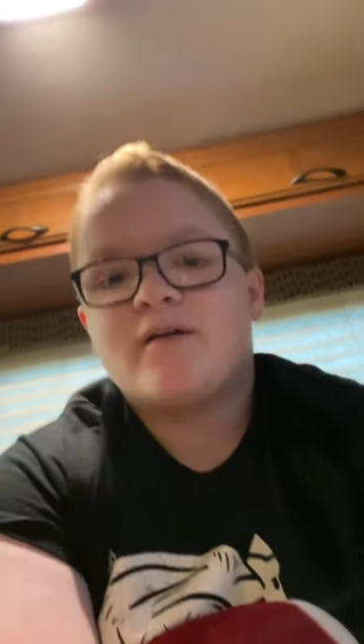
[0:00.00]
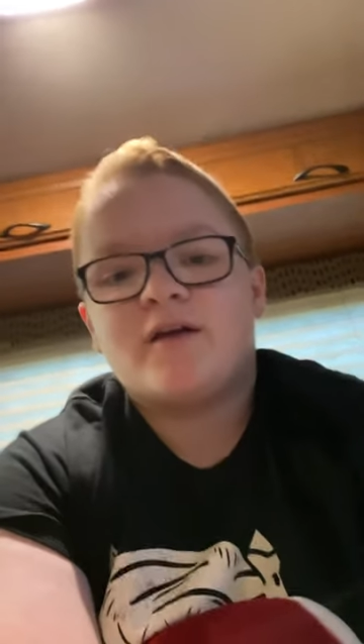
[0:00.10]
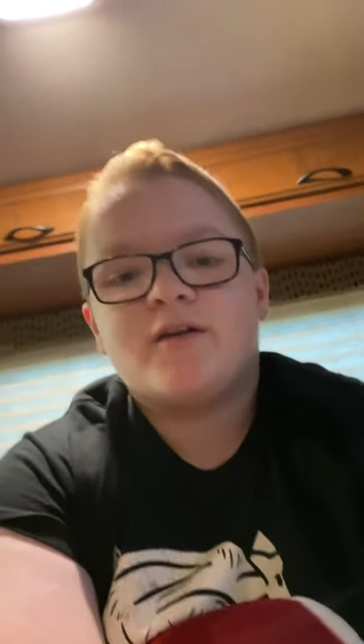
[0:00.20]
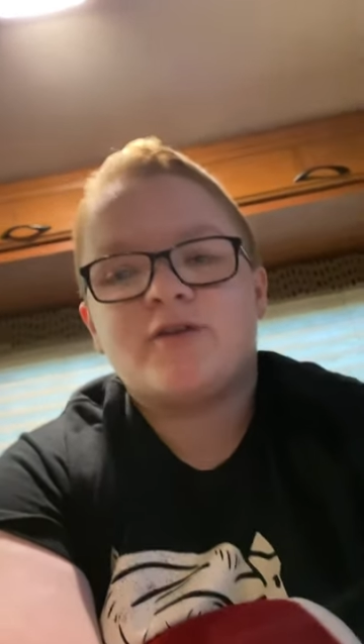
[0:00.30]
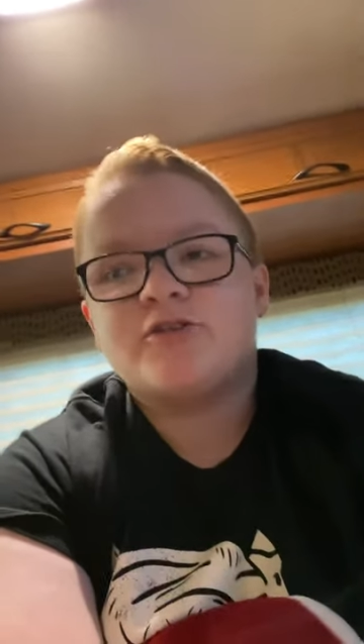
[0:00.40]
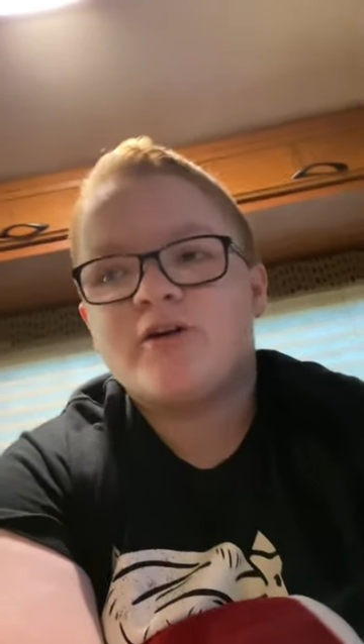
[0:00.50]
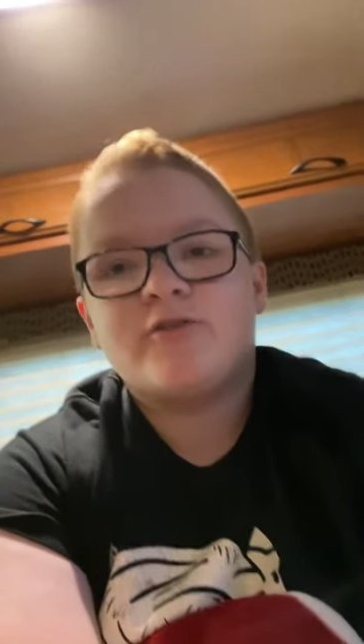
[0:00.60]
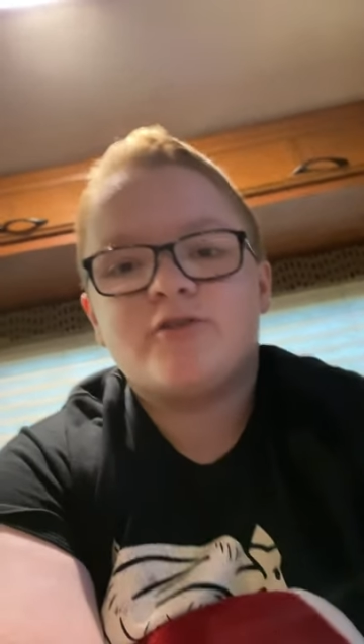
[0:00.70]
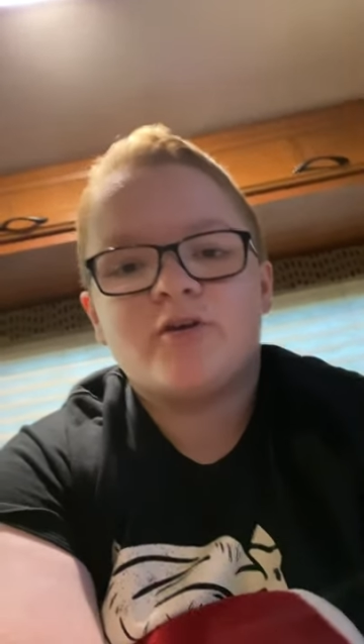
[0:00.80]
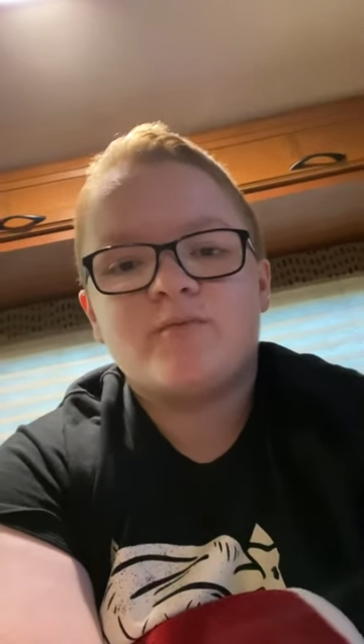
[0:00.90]
that
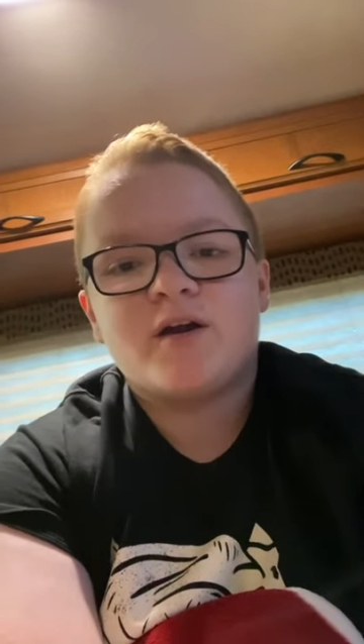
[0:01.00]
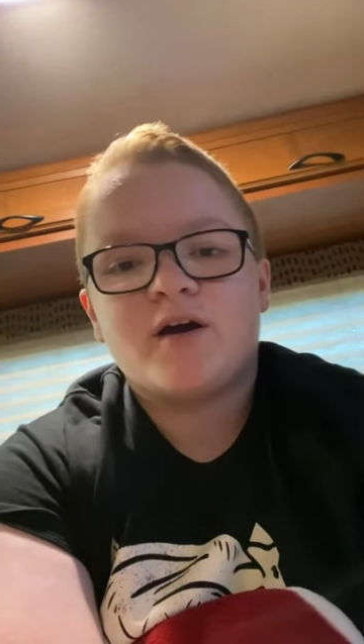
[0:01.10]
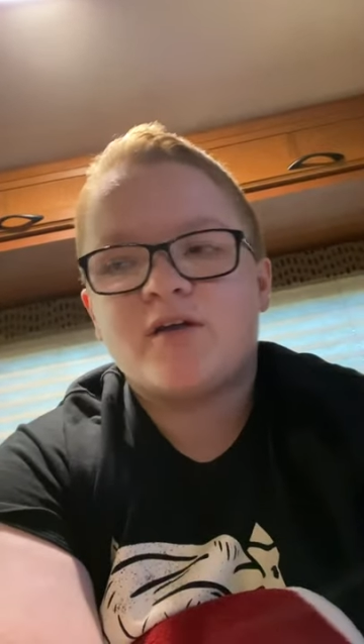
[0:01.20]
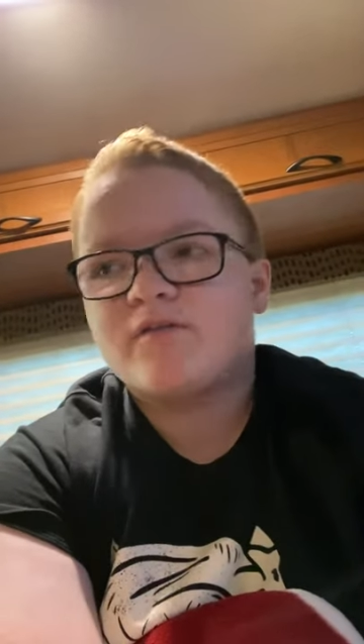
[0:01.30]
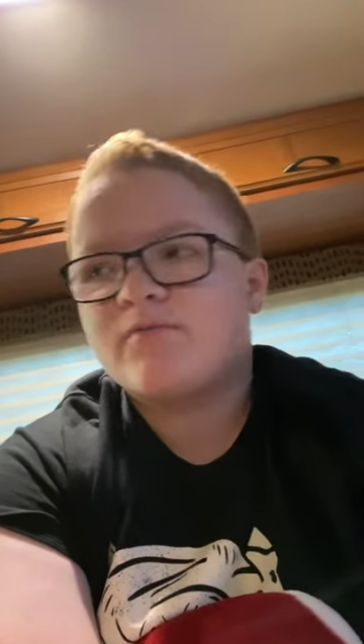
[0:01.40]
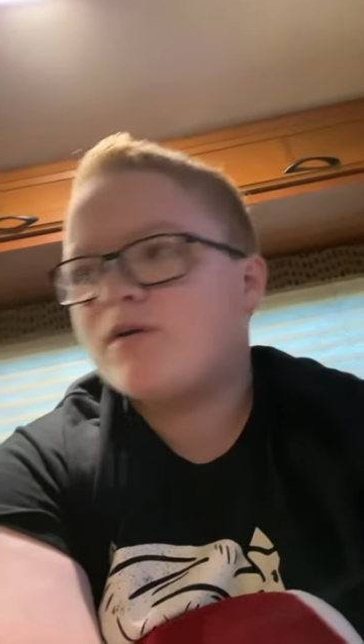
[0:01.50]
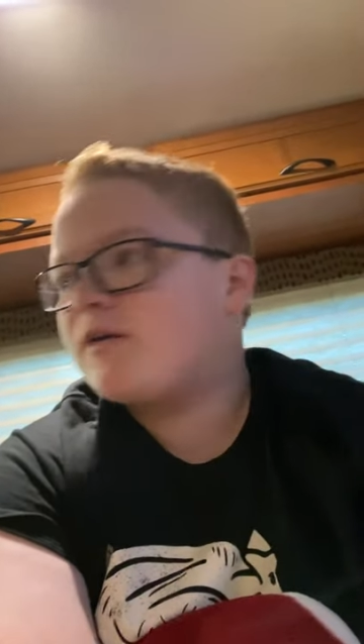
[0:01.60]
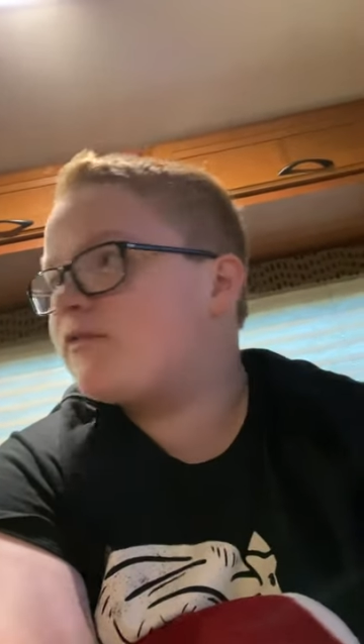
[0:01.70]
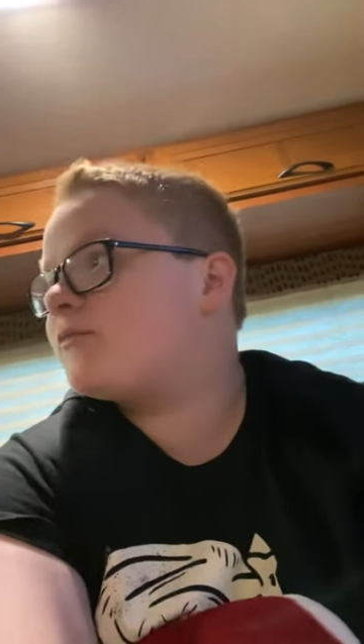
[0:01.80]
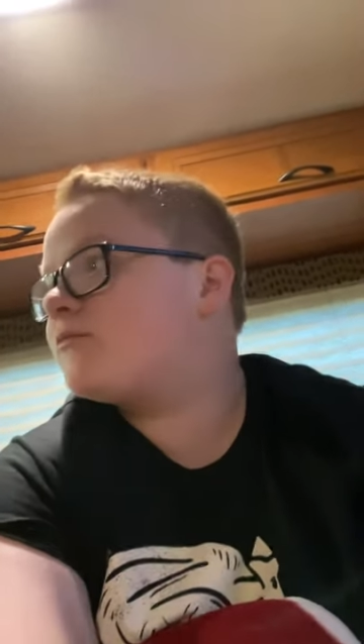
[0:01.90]
touchdown to him the last
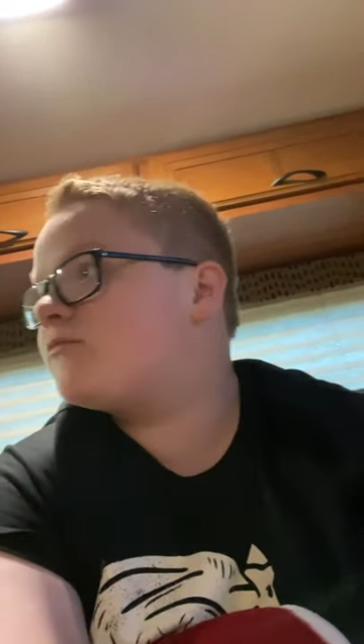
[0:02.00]
whatever